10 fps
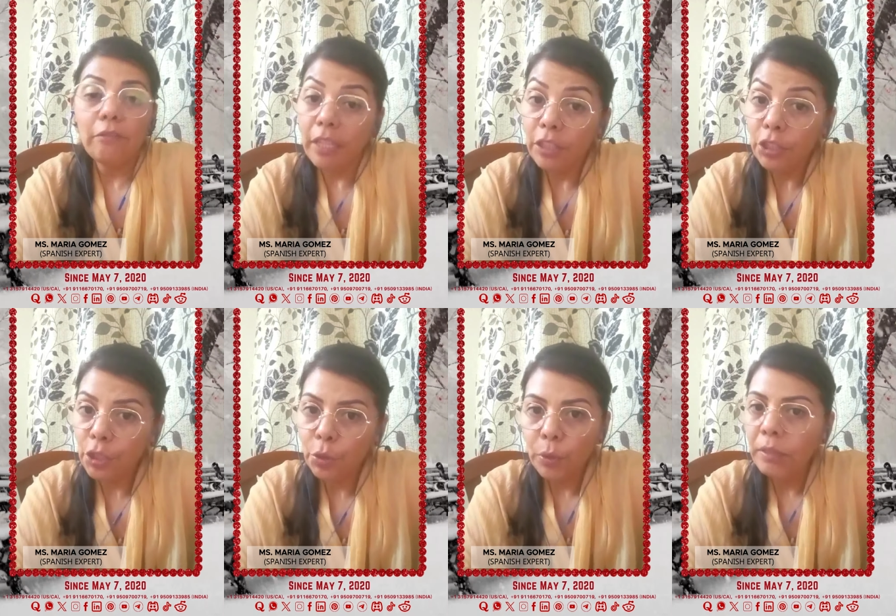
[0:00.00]

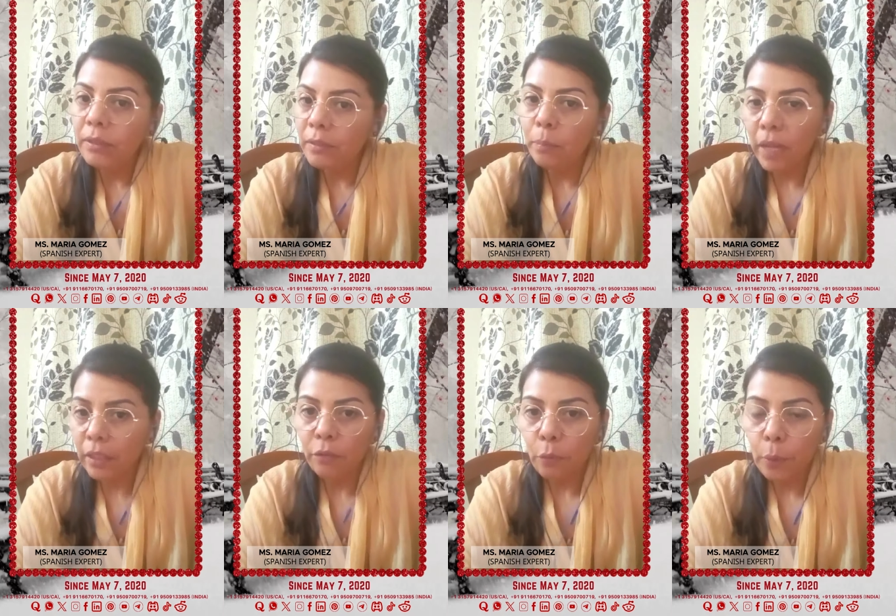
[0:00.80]
French tweets
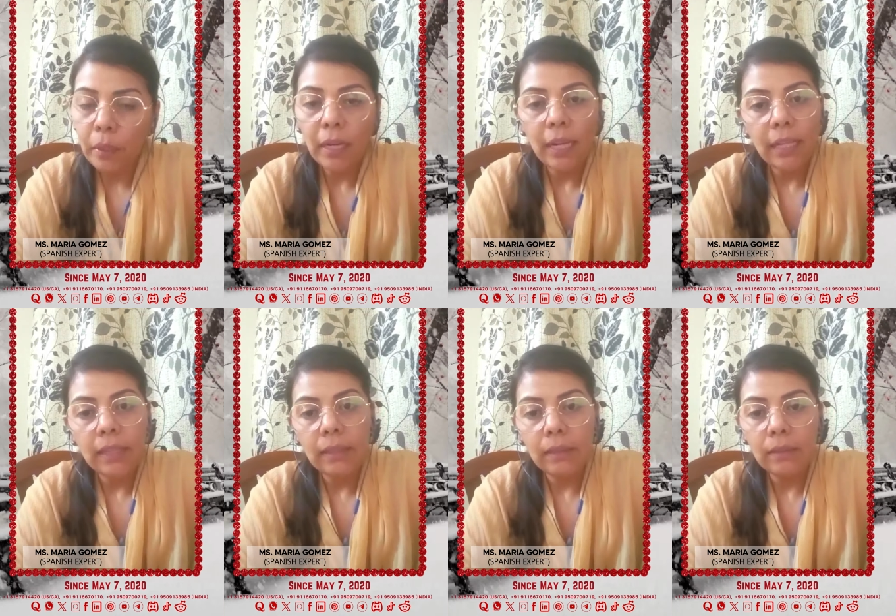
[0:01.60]
platform
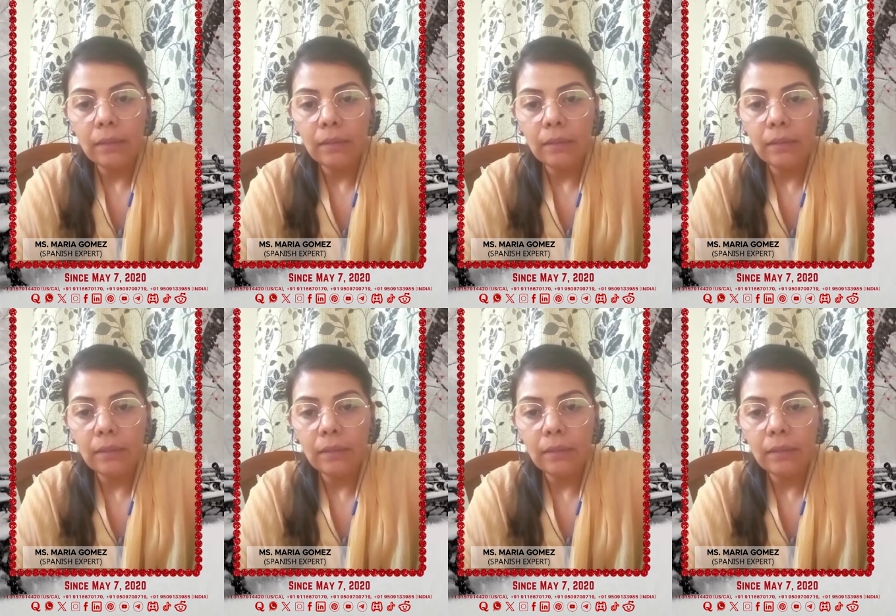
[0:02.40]
and